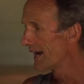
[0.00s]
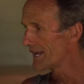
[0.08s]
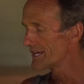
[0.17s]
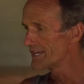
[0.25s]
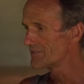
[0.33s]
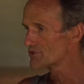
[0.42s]

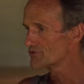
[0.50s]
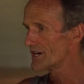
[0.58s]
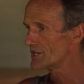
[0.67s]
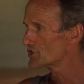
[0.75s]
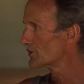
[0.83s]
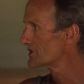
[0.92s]
And it gives
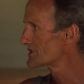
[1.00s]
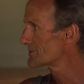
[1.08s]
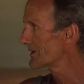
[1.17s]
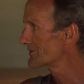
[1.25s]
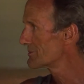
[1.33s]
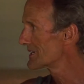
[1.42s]
great joy
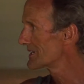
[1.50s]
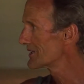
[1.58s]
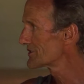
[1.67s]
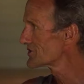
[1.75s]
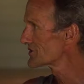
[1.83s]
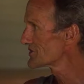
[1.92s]
to everybody
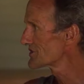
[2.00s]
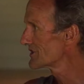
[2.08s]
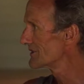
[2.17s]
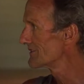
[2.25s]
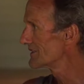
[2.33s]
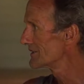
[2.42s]
else. You're
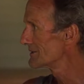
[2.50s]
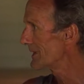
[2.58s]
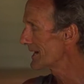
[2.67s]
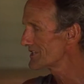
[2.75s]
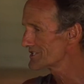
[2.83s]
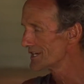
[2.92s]
serving
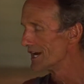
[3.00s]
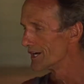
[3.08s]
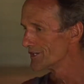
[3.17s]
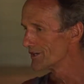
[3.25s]
humanity.